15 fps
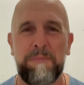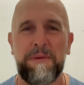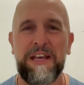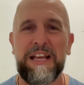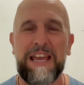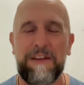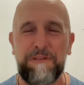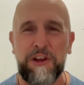up.
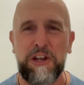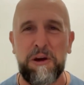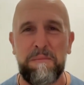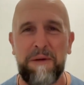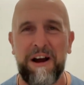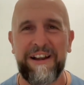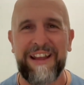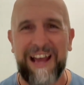If you
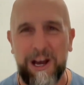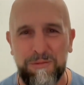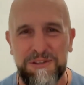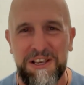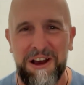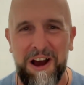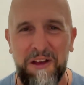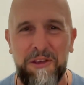don't mind, it
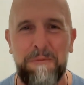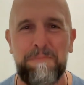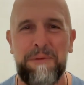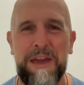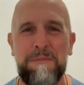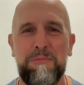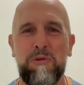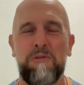helps other
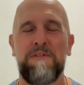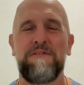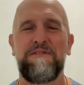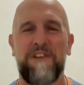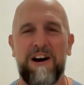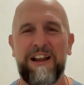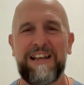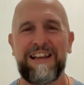people
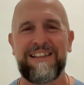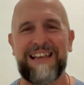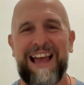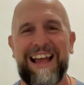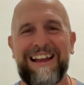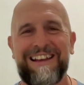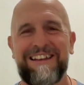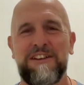find it,
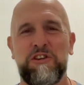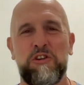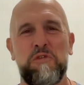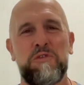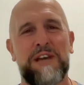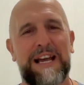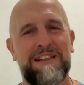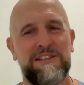and
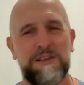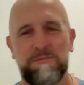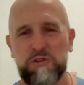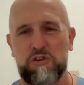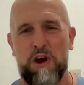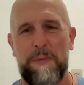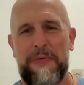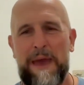you can
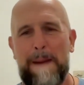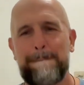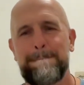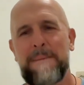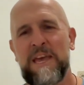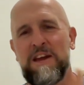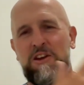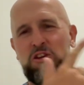subscribe there.
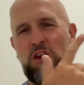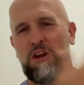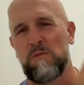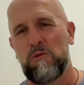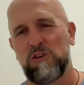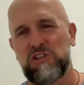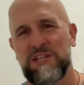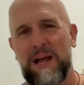You
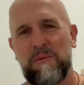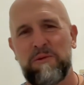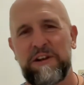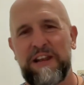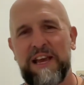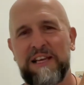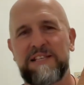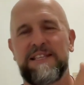can watch that
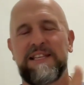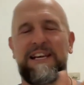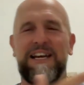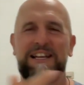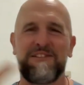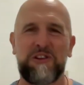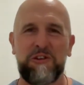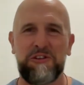one next,
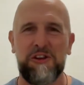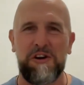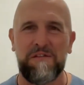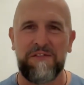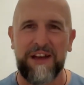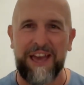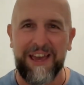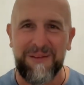and do not
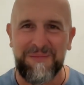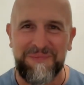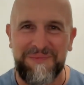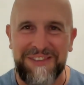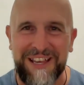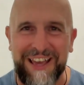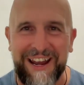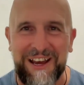forget
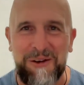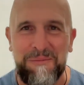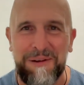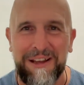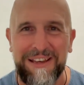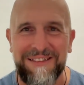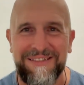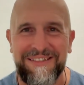to get out and
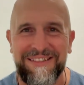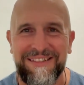play.